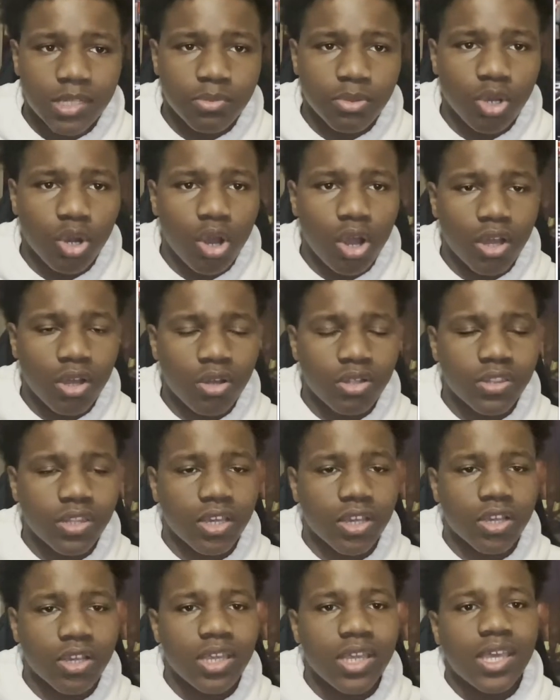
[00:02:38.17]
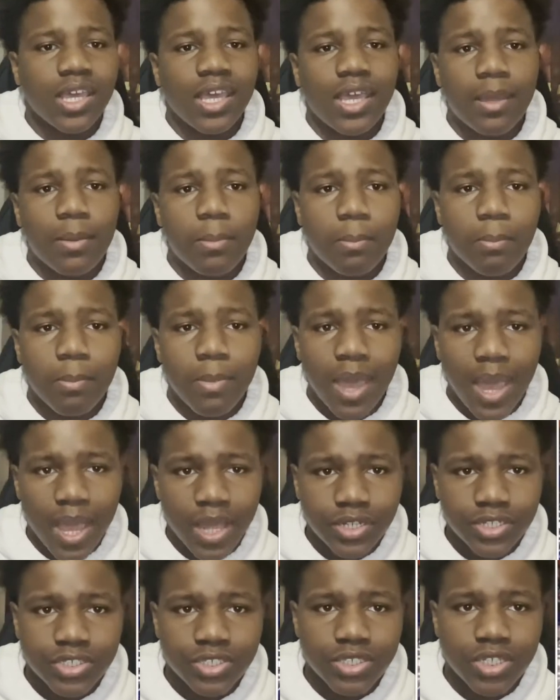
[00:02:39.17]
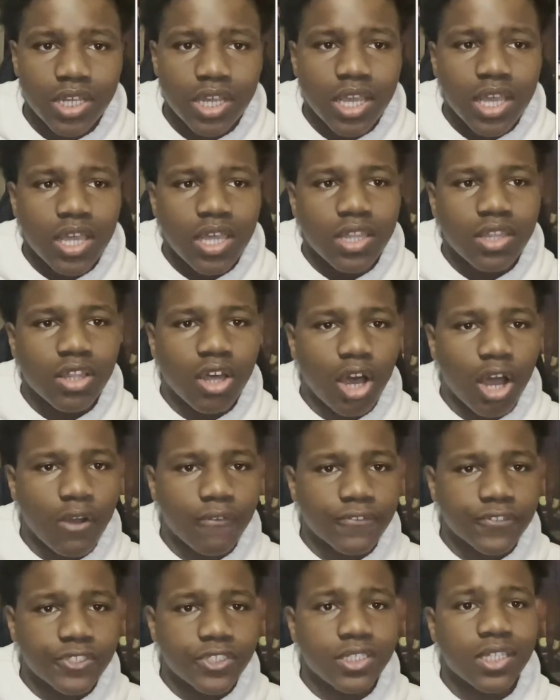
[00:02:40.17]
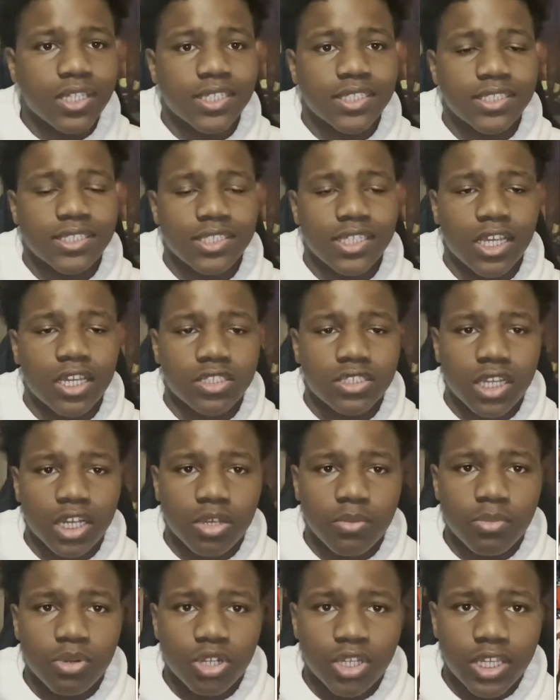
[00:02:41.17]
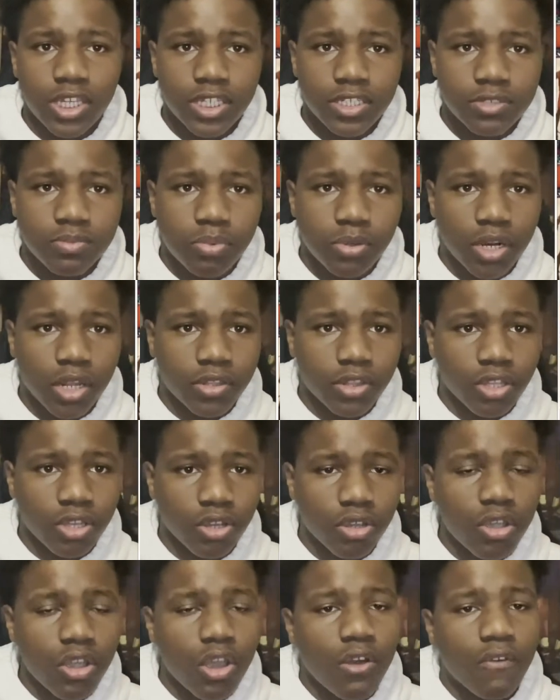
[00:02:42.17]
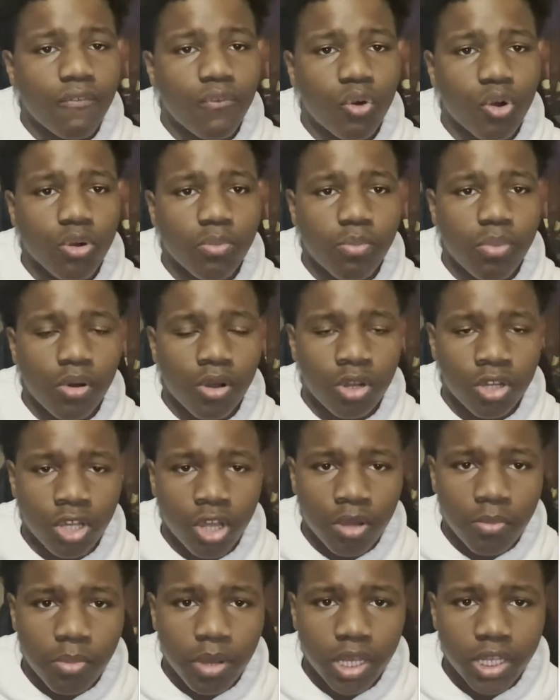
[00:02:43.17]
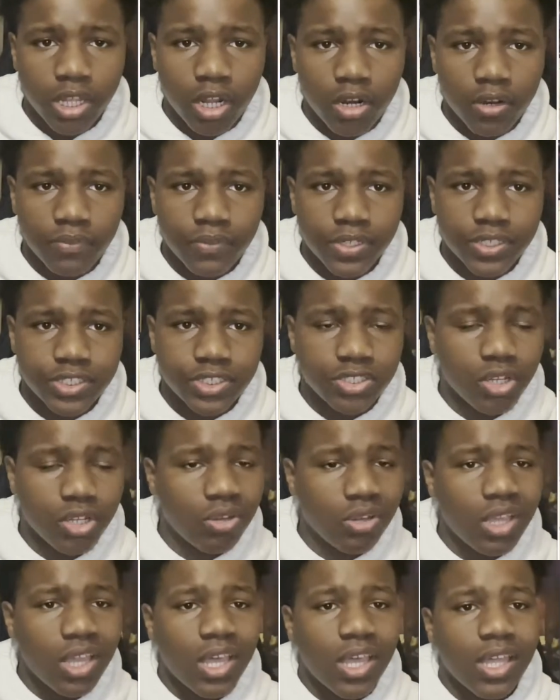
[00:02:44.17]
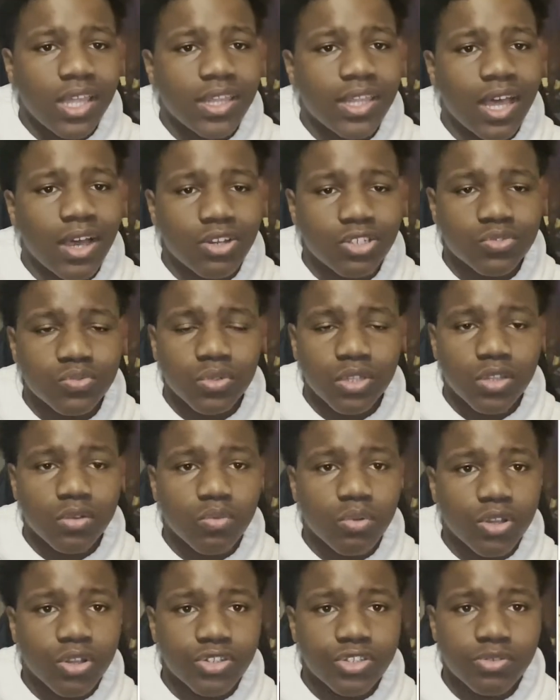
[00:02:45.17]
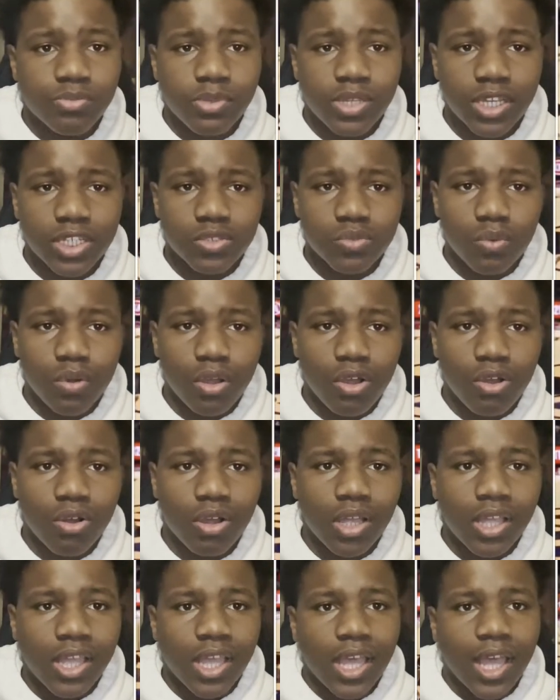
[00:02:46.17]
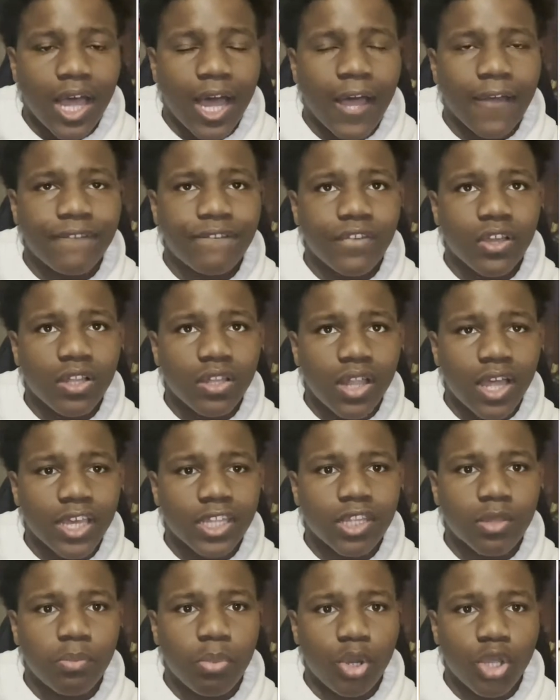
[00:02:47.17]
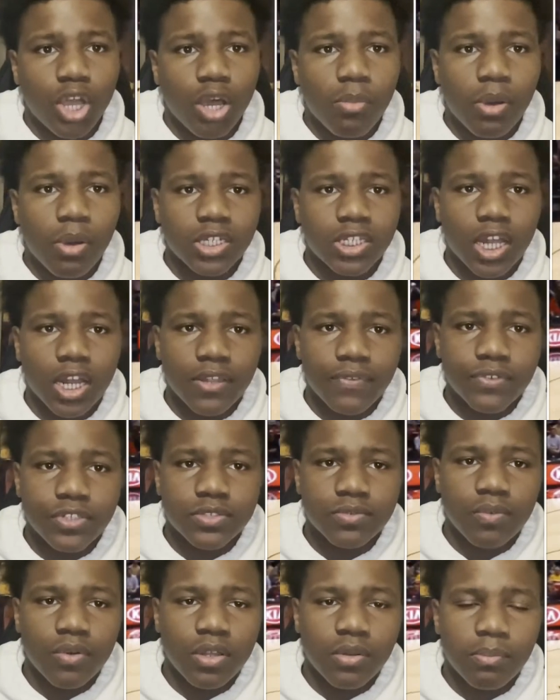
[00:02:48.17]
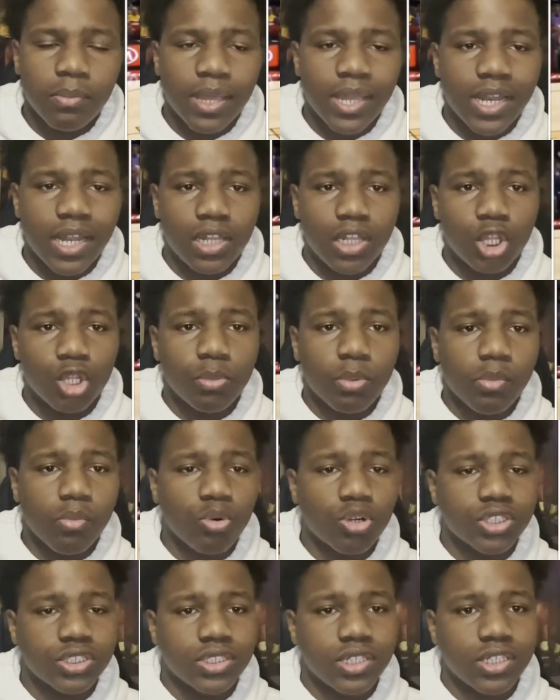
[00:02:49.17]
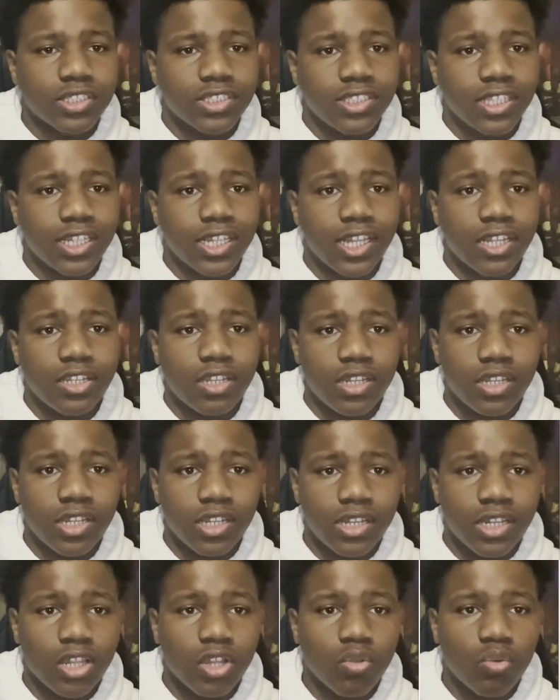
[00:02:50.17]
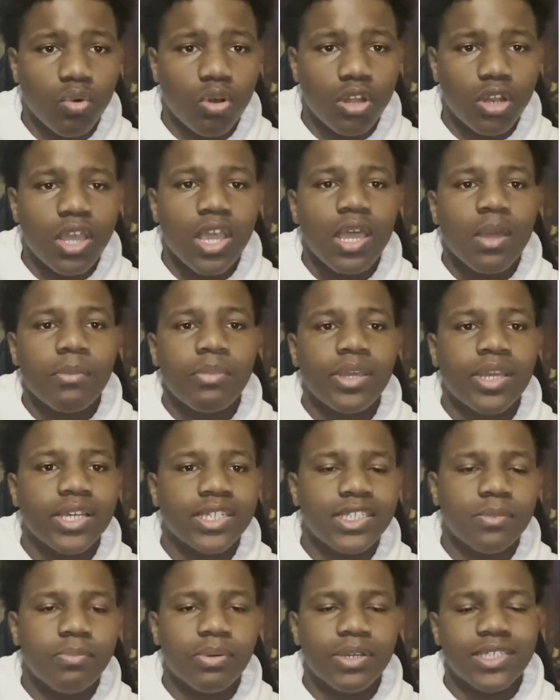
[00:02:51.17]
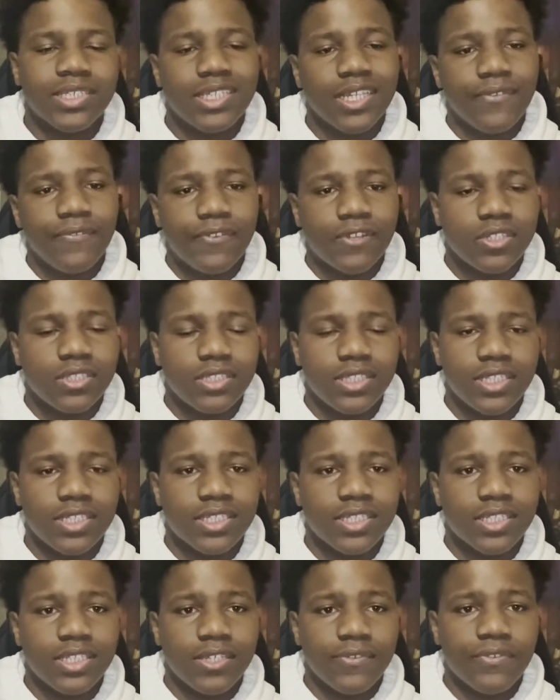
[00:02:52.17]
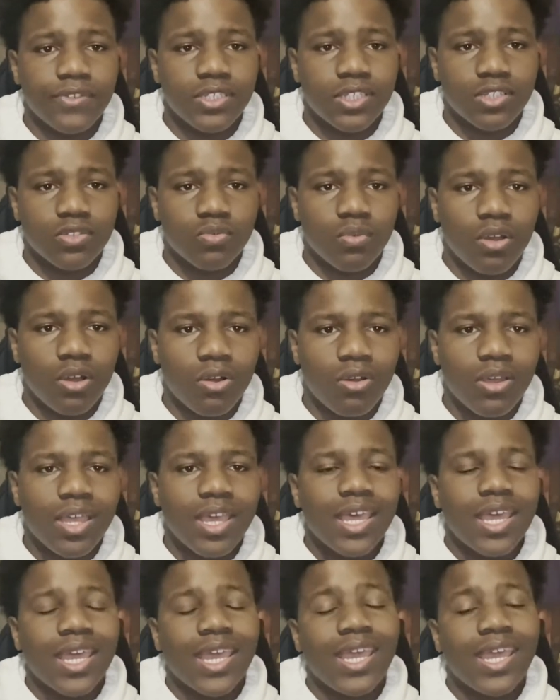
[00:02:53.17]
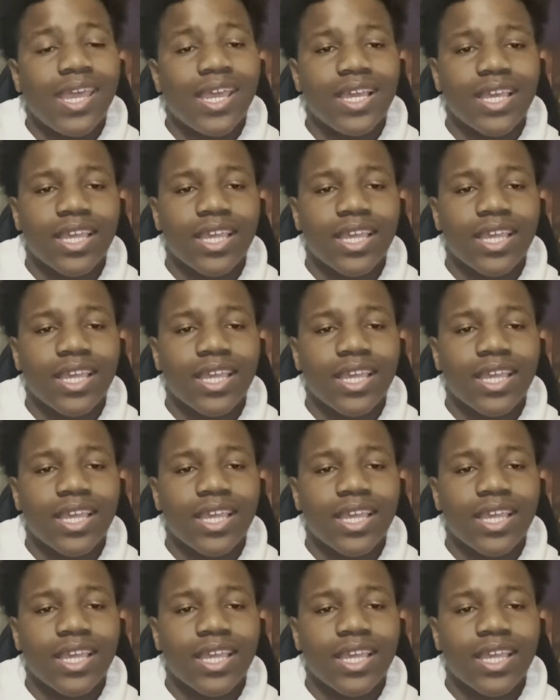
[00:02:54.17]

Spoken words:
go out there and match the offer sheet that the Sacramento Kings put out there for Bojan Bogdanović. So that was really weird to me as well. I felt like the Bojan Bogdanović one made a little bit more sense than the Danilo one because he plays decent defense as well. And